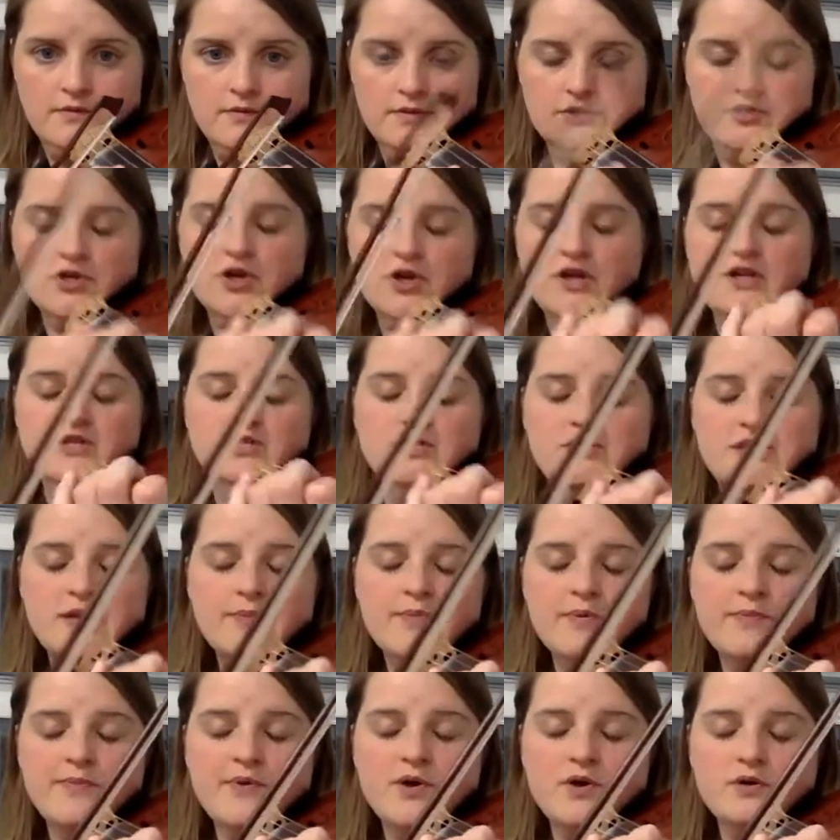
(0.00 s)
Sorry,
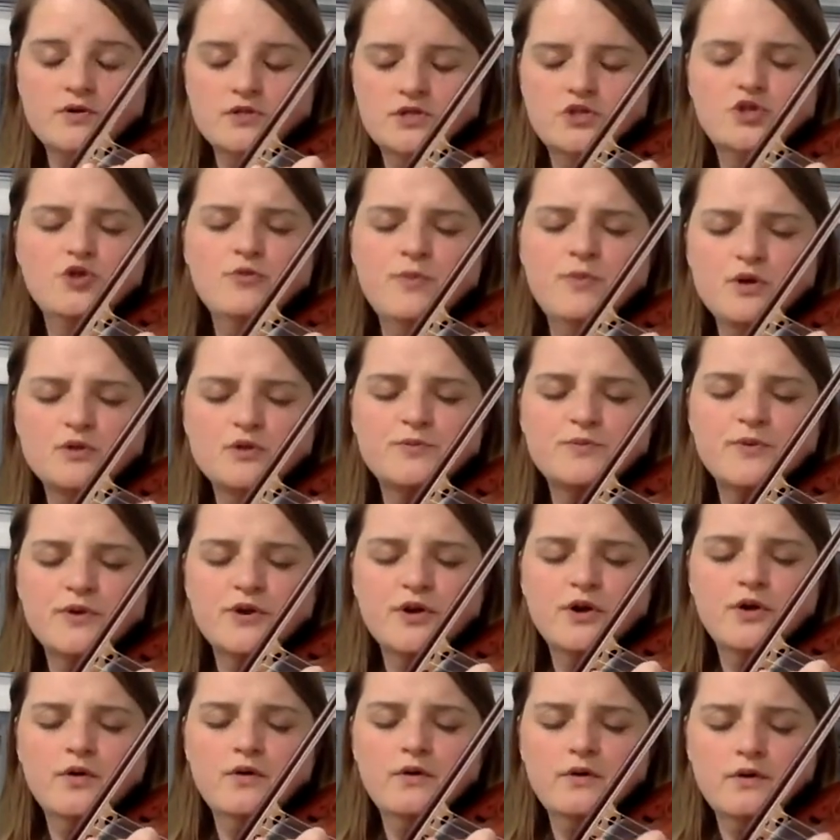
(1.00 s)
separate bow, 2 bows per
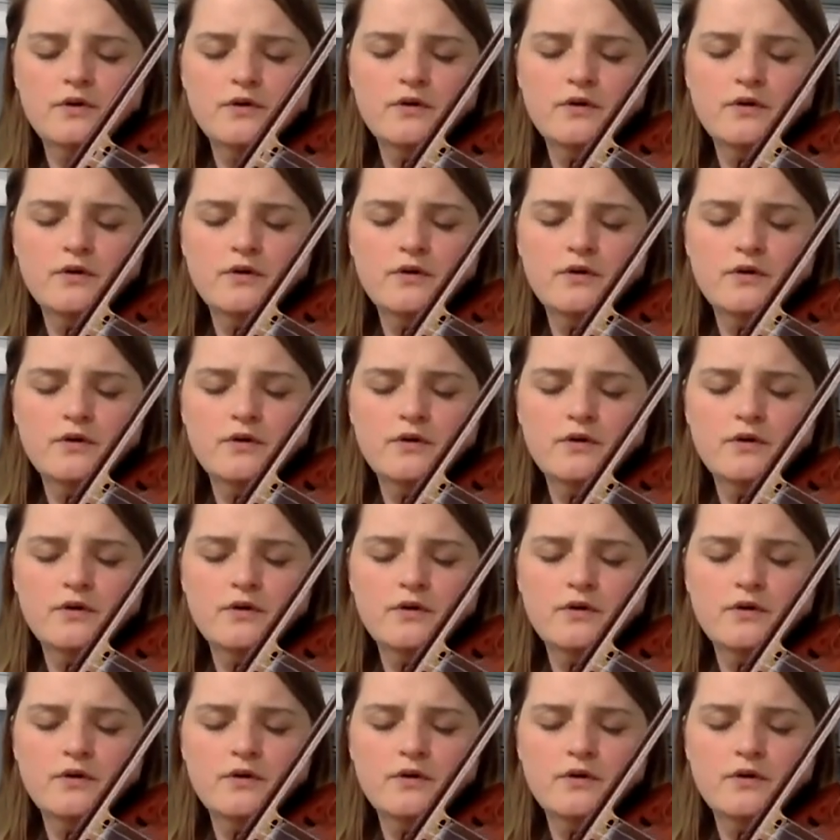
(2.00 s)
note.